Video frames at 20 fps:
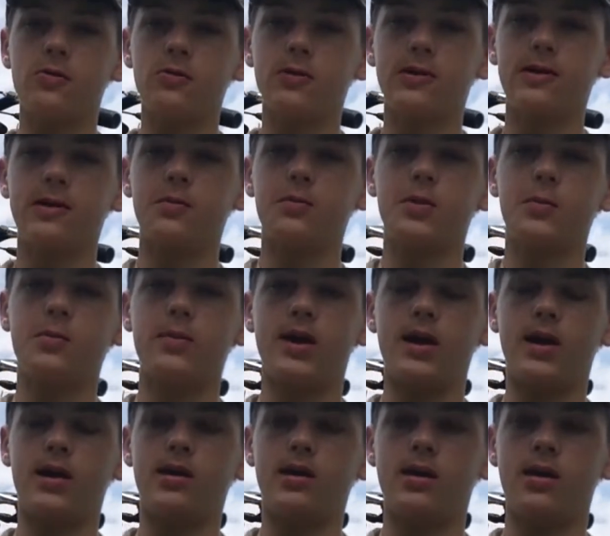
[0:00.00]
We'll slip them
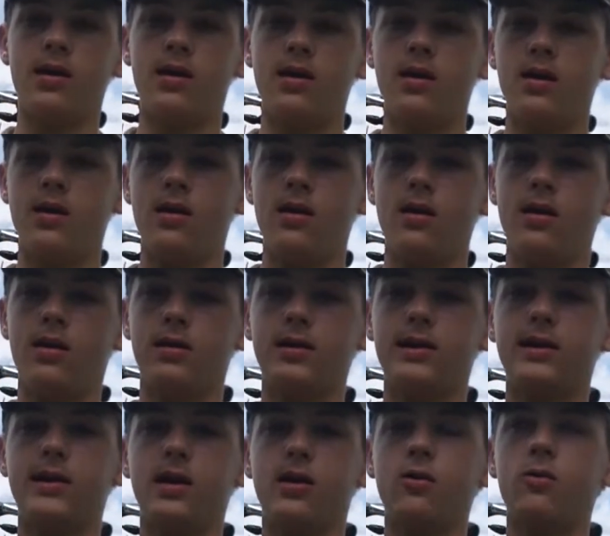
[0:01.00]
back and
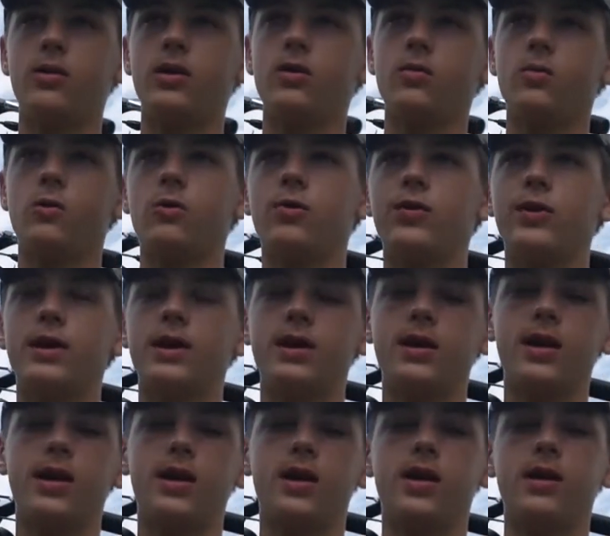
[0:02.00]
see how many more we can
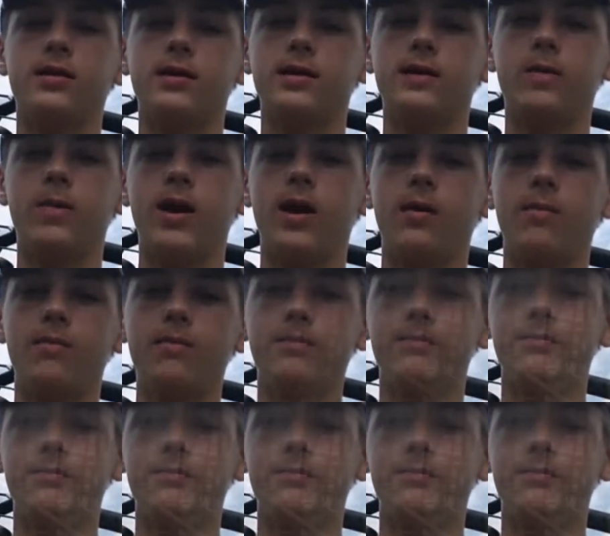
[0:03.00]
get on the Spam.